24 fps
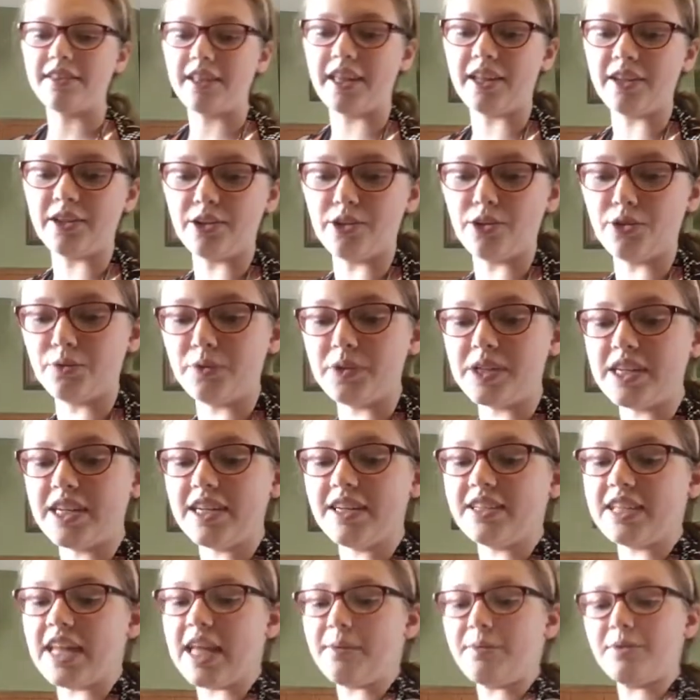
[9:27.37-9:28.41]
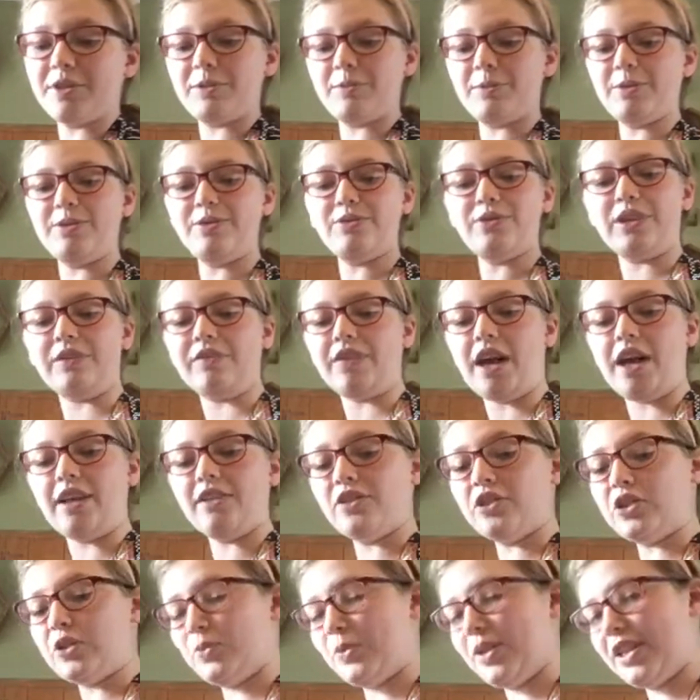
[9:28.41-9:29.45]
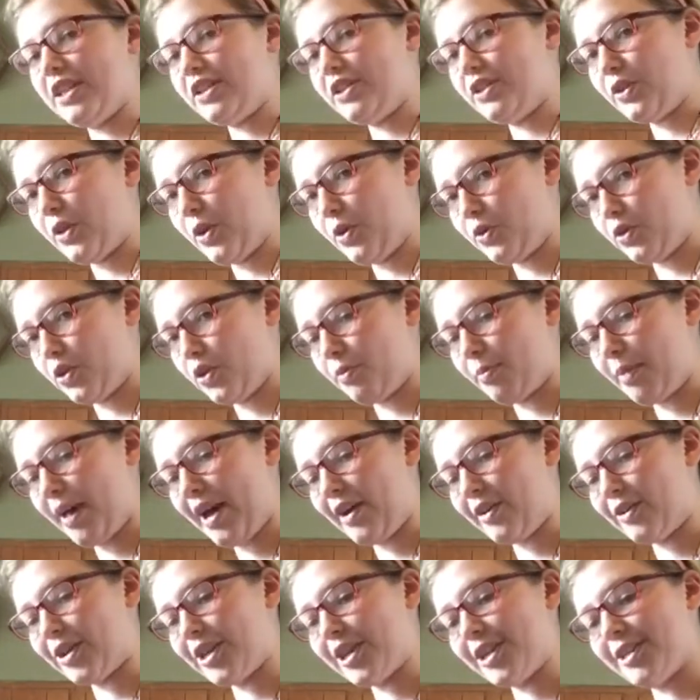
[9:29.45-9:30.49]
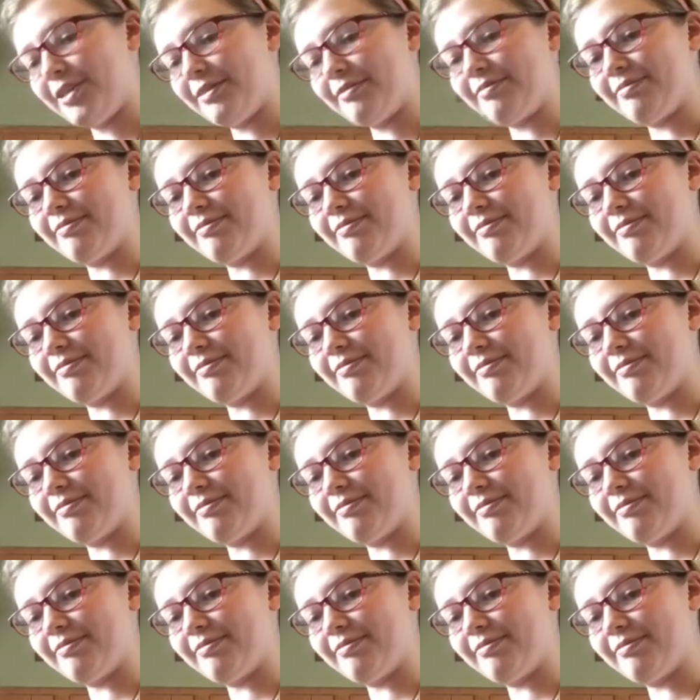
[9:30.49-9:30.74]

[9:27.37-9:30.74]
then 3 tablespoons of unsweetened cocoa powder.